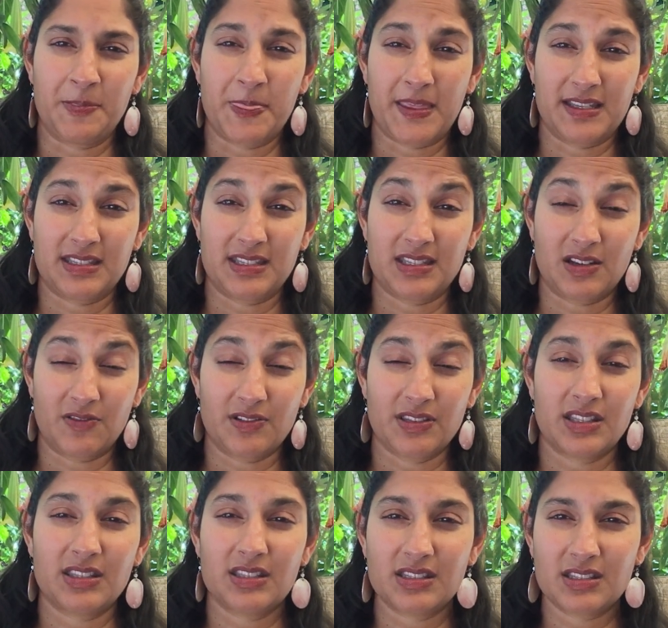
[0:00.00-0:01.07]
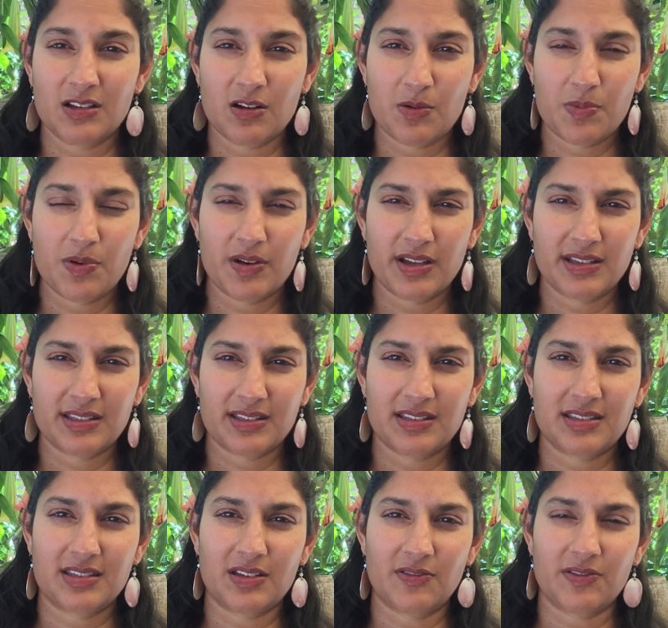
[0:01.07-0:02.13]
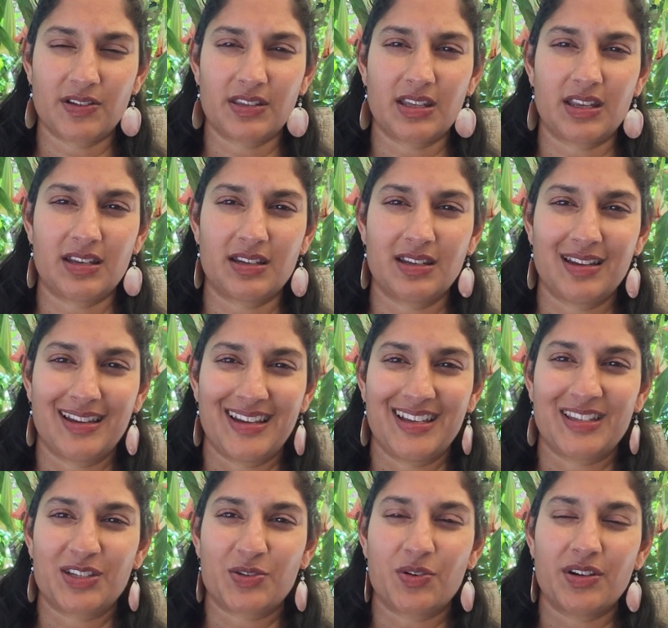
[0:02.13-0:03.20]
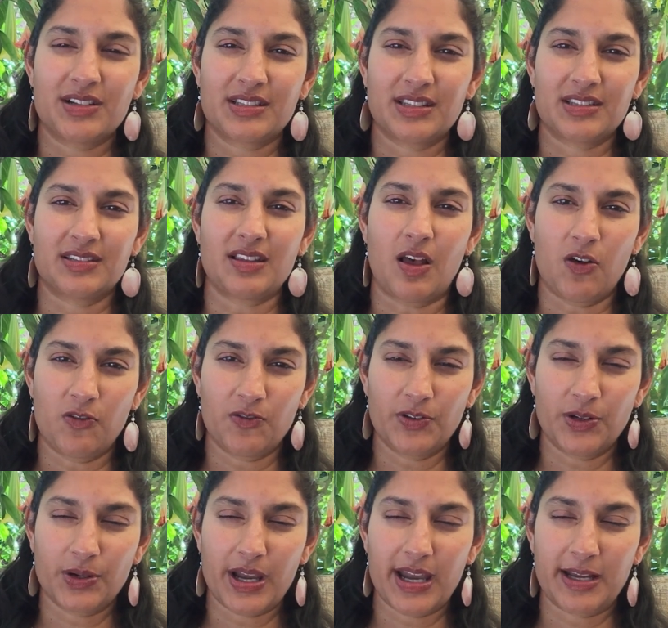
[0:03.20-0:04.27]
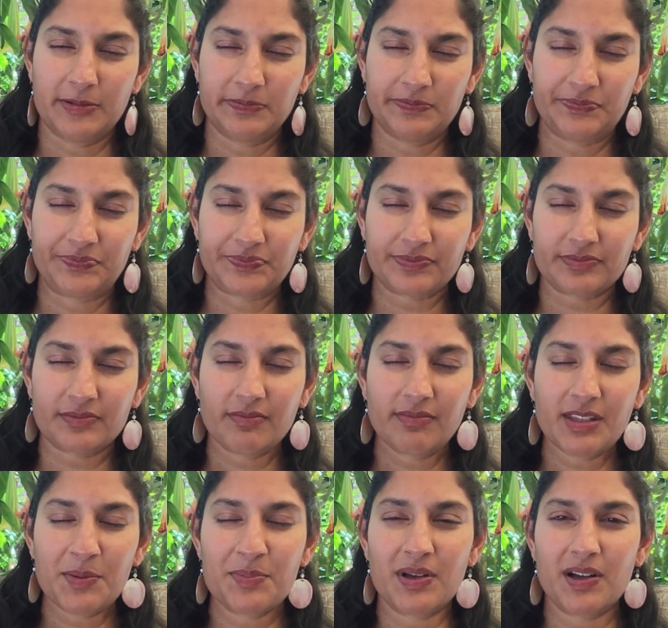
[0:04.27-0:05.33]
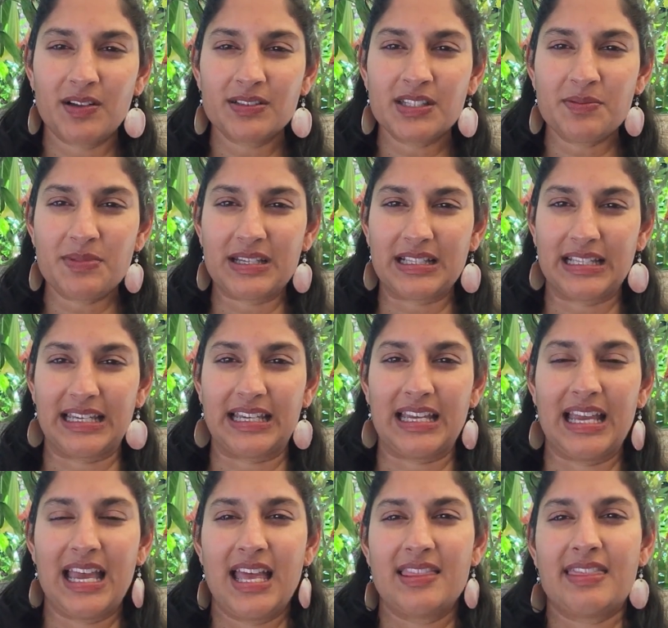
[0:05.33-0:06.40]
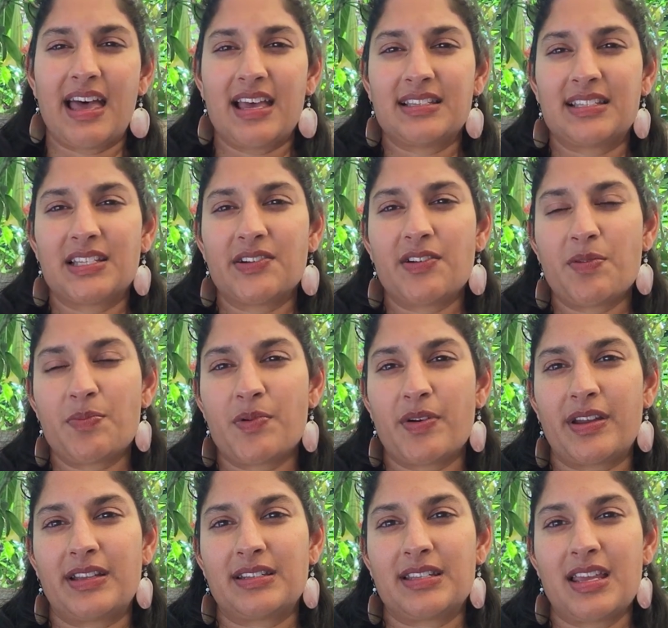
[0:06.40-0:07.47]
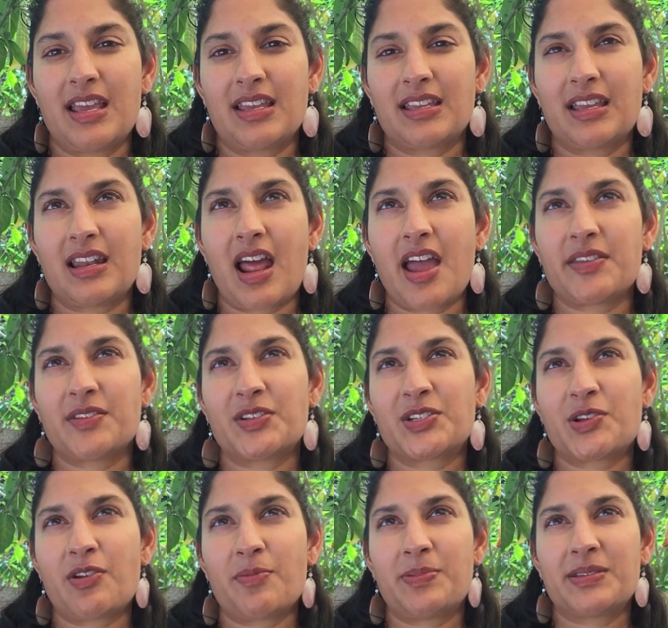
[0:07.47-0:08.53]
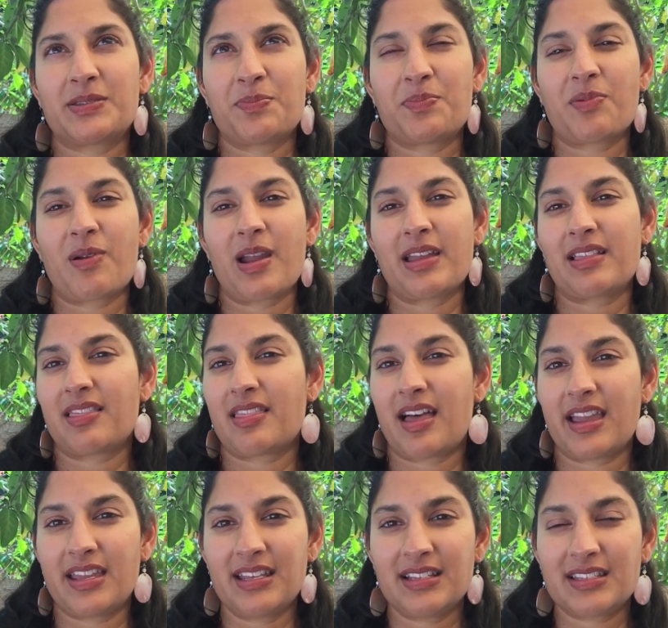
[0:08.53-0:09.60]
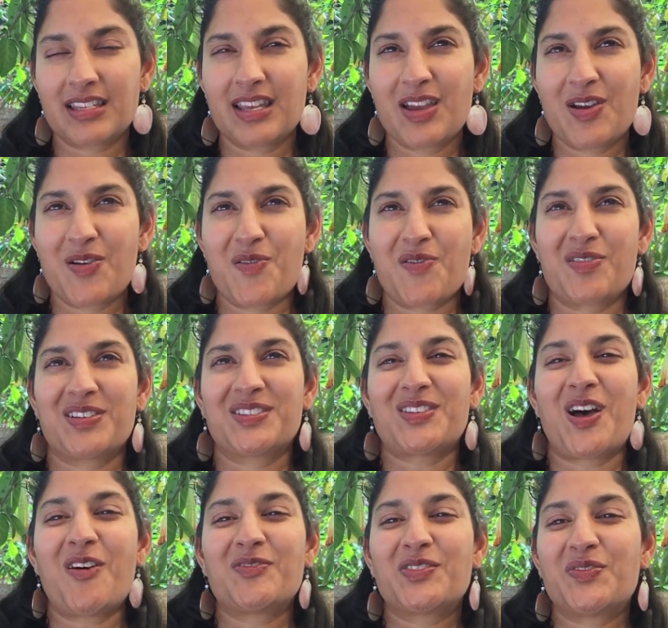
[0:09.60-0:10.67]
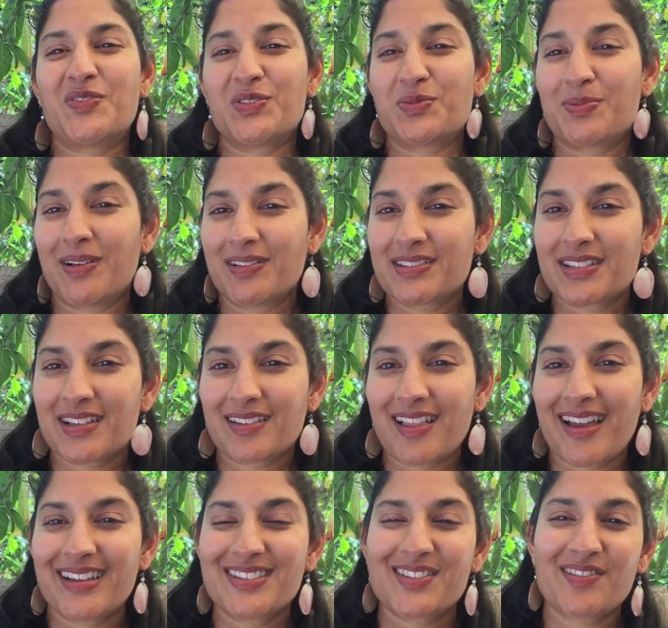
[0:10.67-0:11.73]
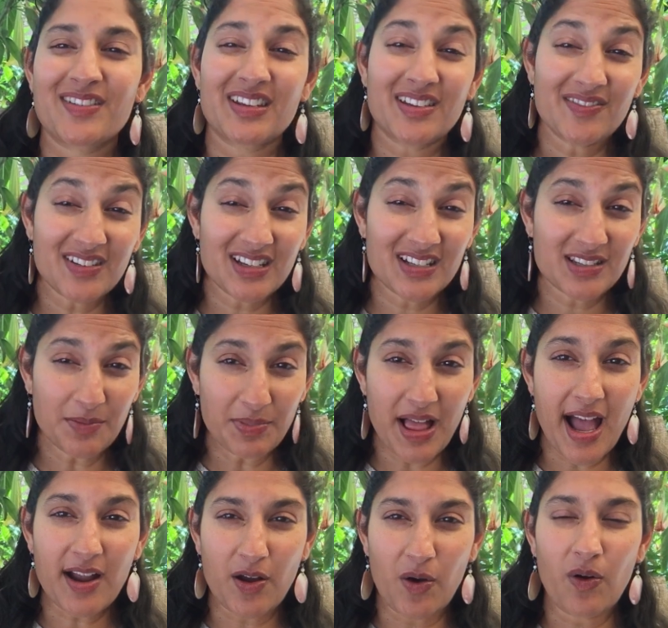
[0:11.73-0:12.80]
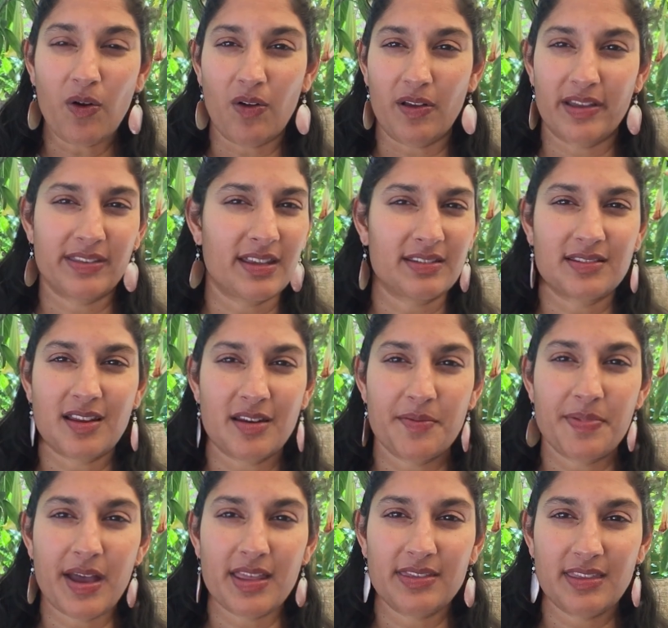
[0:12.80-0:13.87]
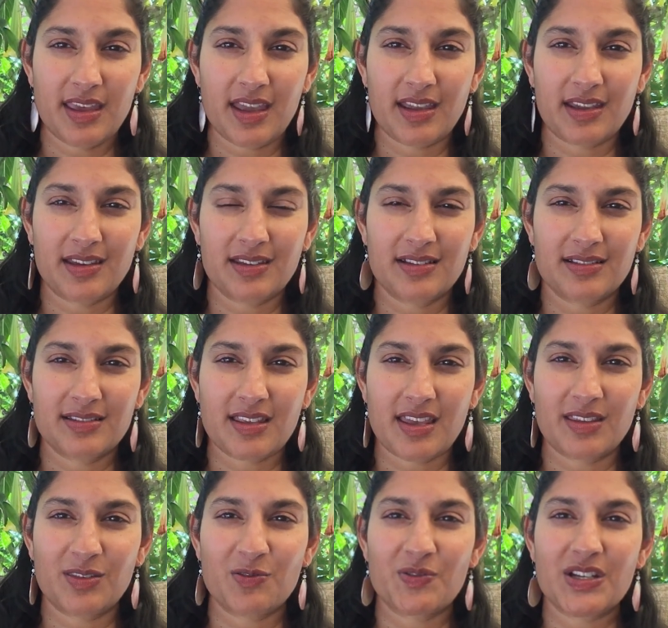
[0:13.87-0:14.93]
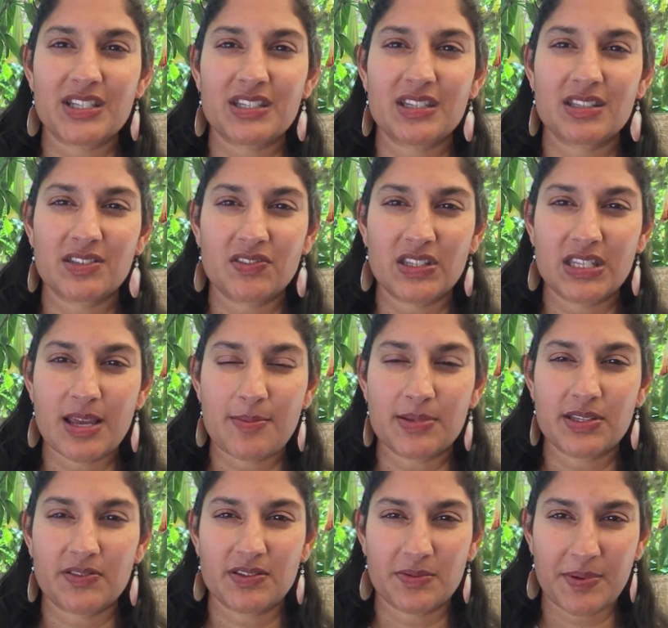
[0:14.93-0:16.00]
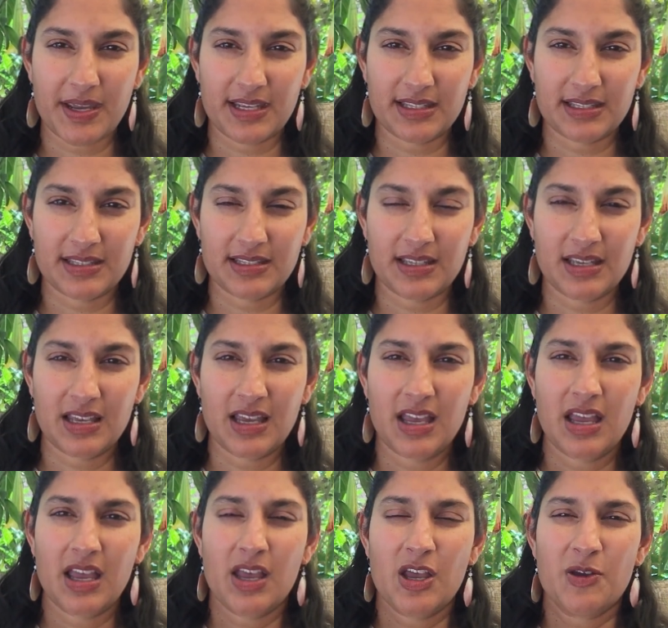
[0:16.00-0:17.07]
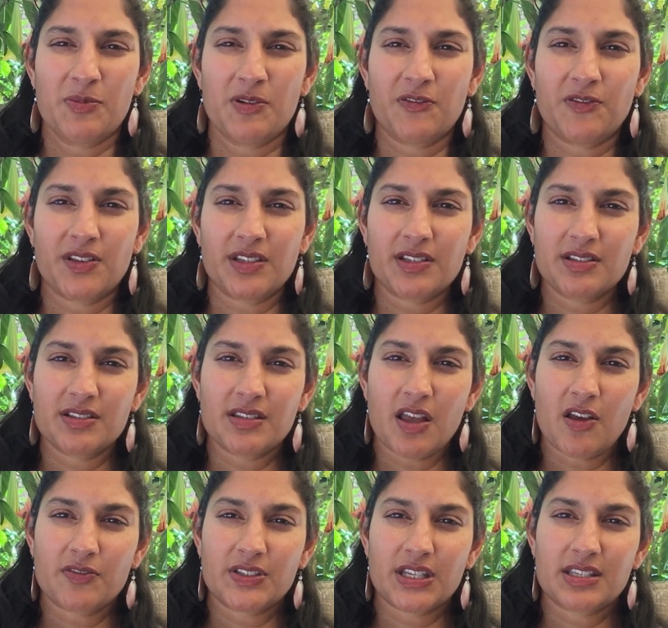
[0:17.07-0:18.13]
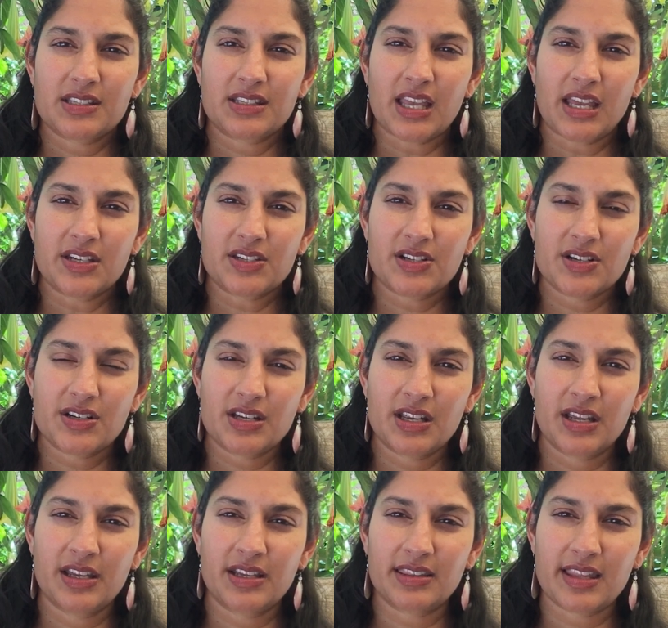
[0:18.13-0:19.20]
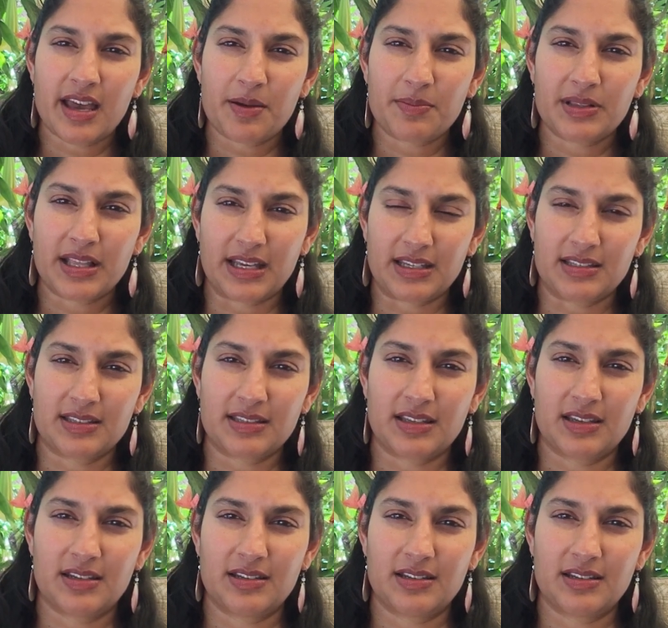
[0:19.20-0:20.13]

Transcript: This is different than the 0 point. This is different than the Torus itself, okay? But ultimately, that 0 point can either show up as a bright light or a soft, diffuse pulsing light, or even as a black hole, and that's not a bad thing. It's like the richness of the depths of space. But feel yourself just centered in that place.